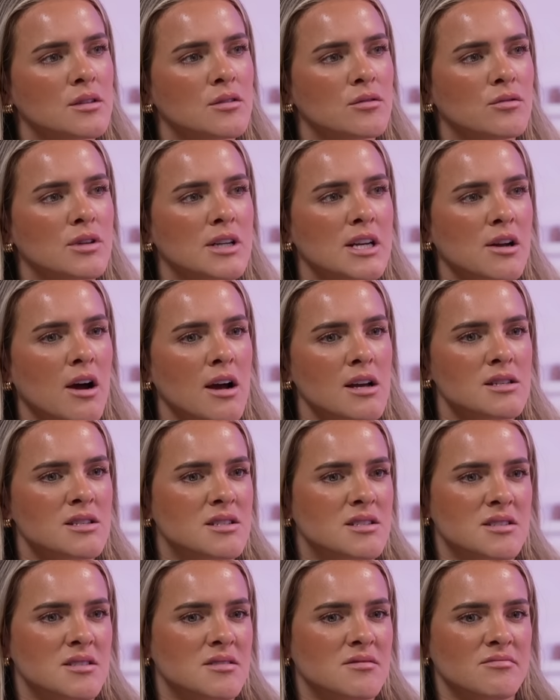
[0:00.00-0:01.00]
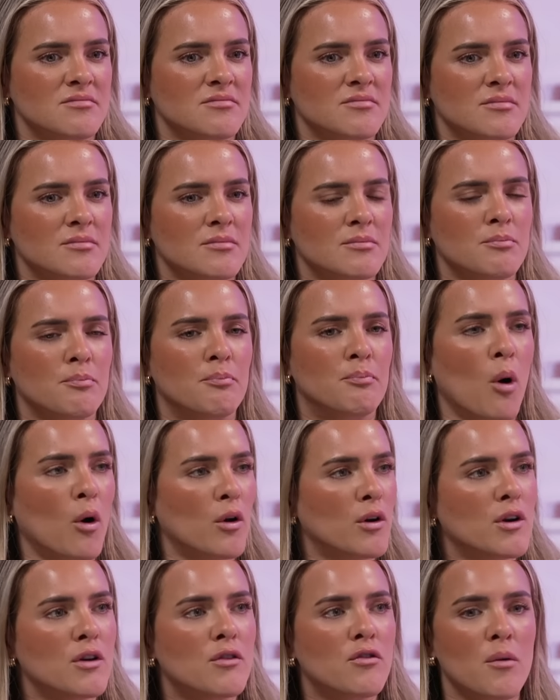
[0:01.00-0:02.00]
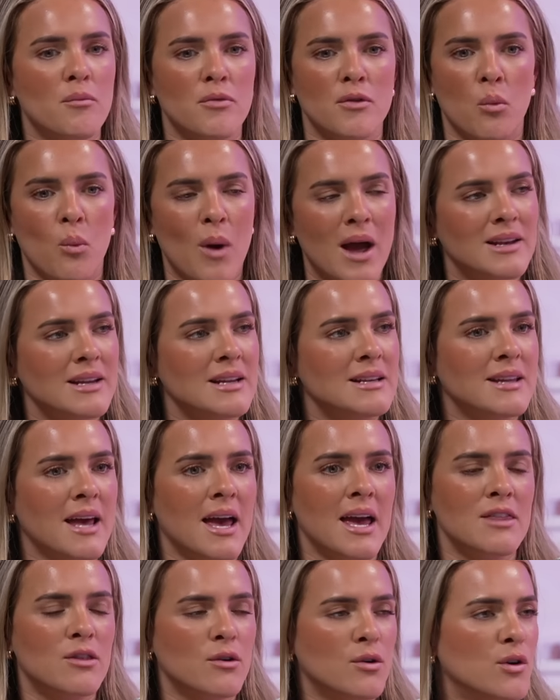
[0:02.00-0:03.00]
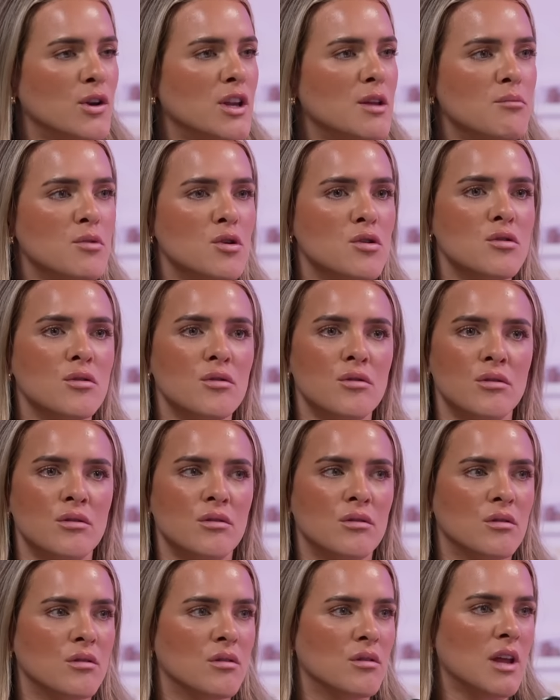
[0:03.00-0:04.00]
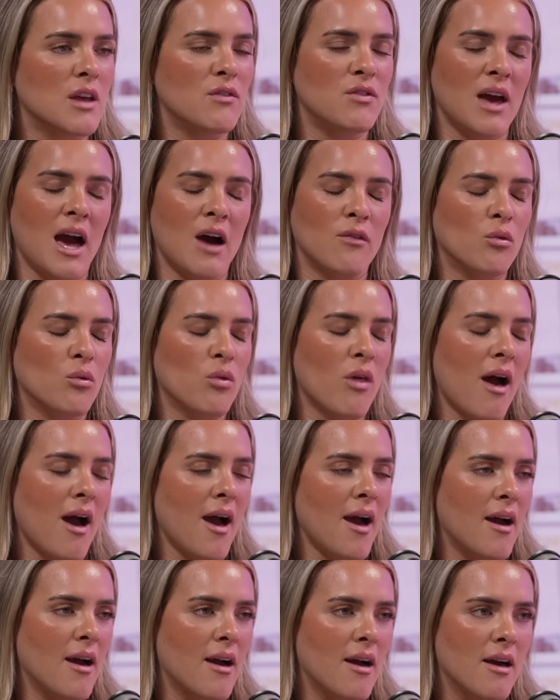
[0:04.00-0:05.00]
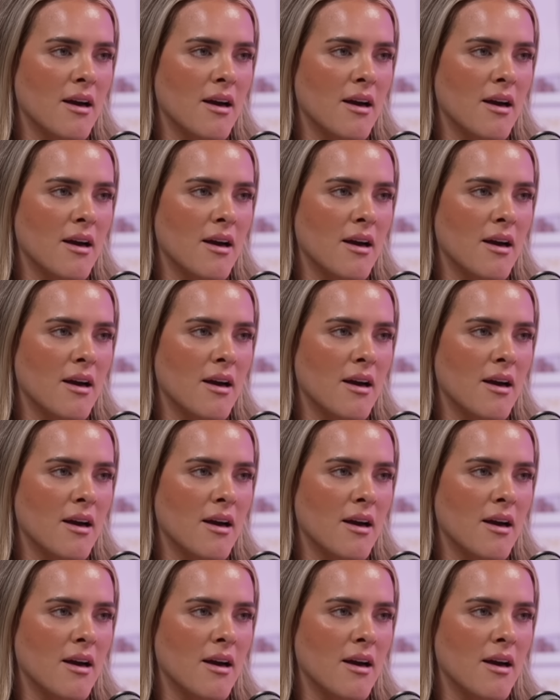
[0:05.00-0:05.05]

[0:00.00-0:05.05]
really nice bond from the wedding day, the honeymoon. Yeah, if you have all that.